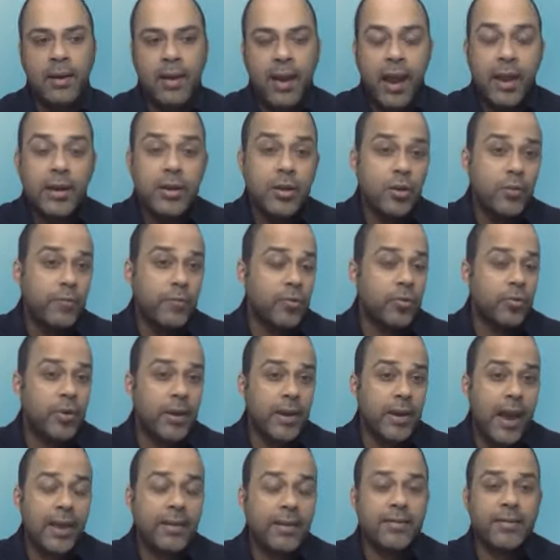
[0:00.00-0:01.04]
and if you get
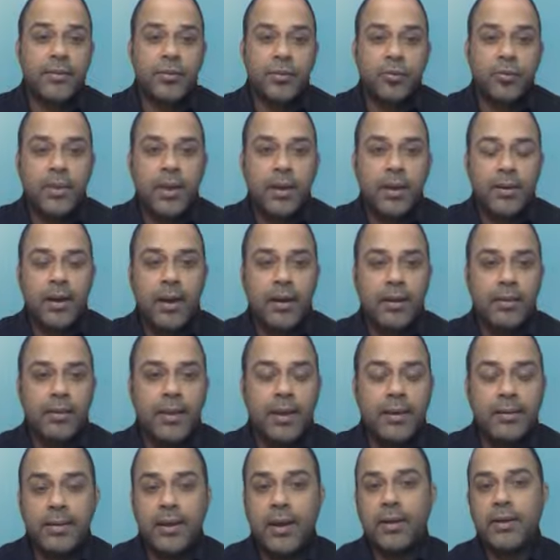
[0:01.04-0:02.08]
access to that
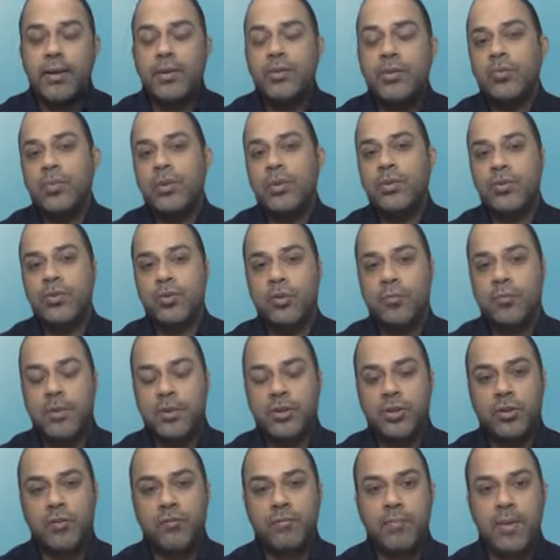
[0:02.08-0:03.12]
data is worth so
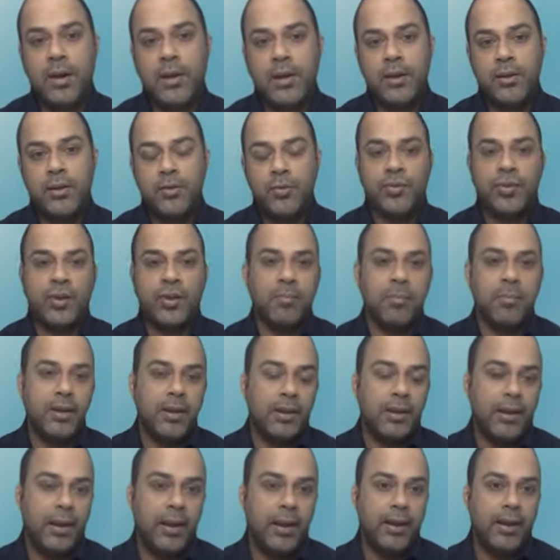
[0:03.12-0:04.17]
much of money to somebody
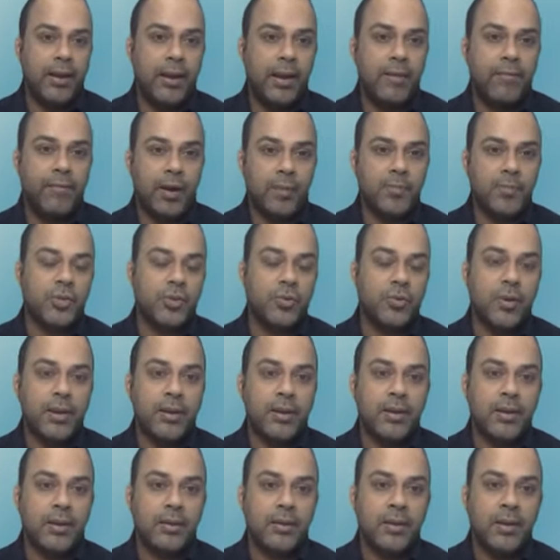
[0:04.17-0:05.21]
like a
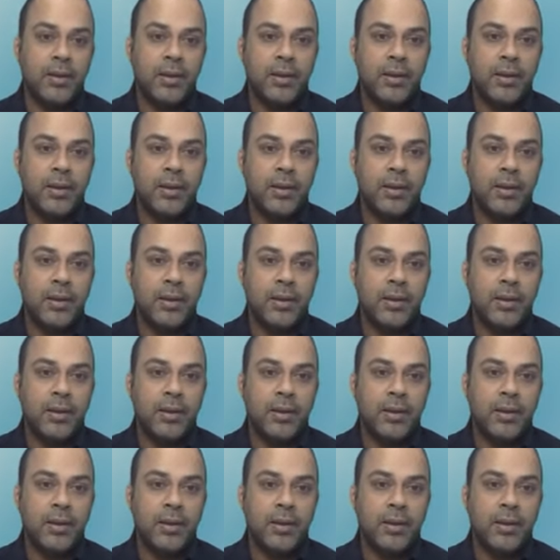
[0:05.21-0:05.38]
pharmaceutical